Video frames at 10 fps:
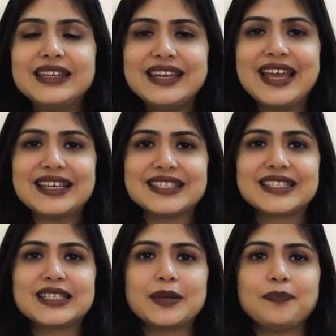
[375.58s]

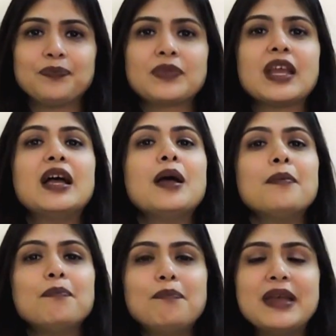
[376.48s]
Next,
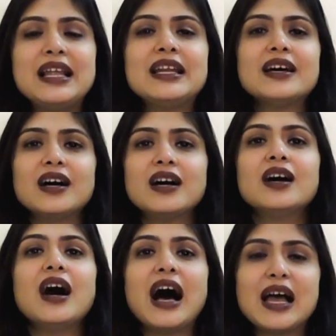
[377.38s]
build a
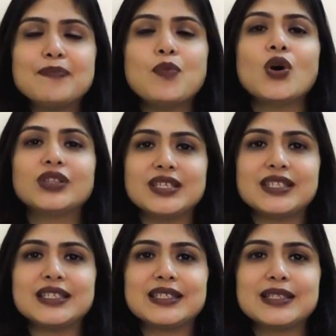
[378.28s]

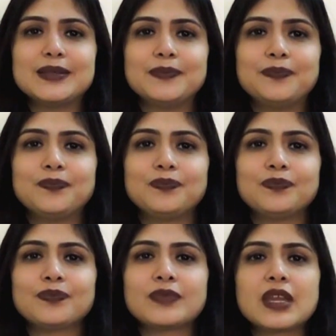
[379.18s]
hypothesis.
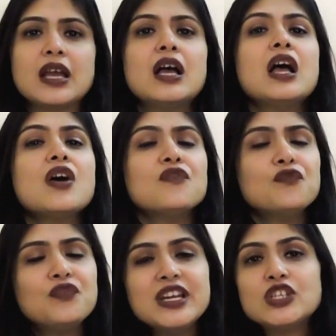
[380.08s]

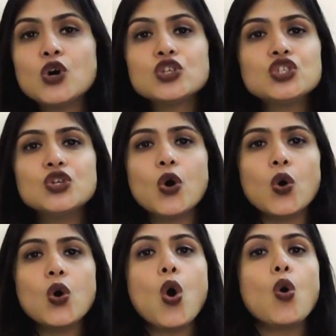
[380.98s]
We don't
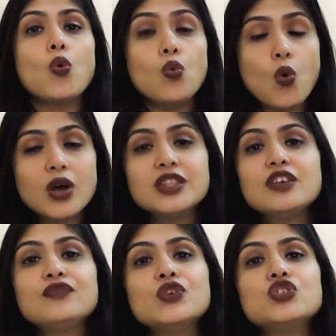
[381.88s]
know what
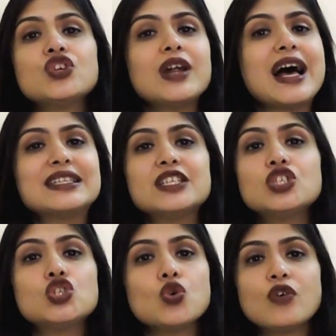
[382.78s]
the future has in
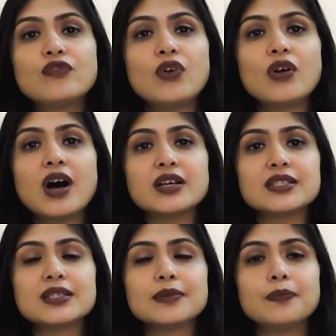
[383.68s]
store for
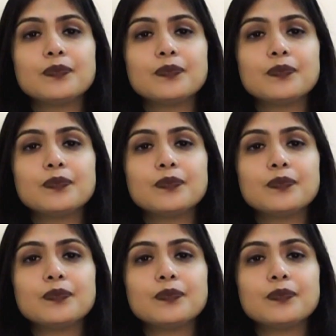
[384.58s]
us.